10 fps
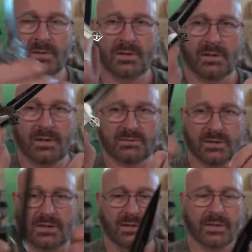It has
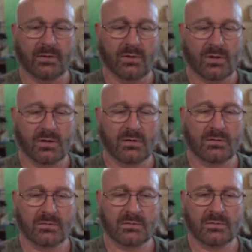a liner lock
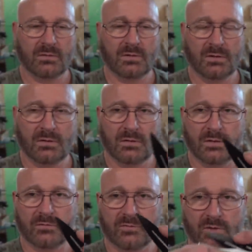
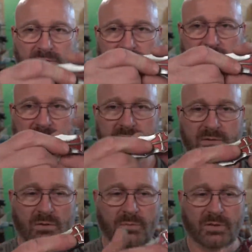and of course
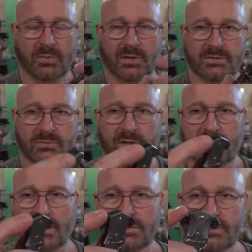assistant opening, but it's really
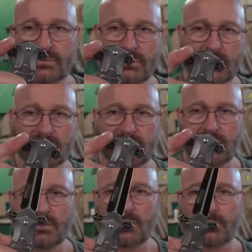easy to close
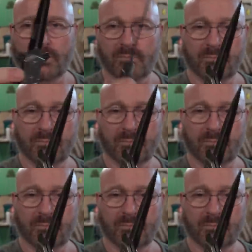and open.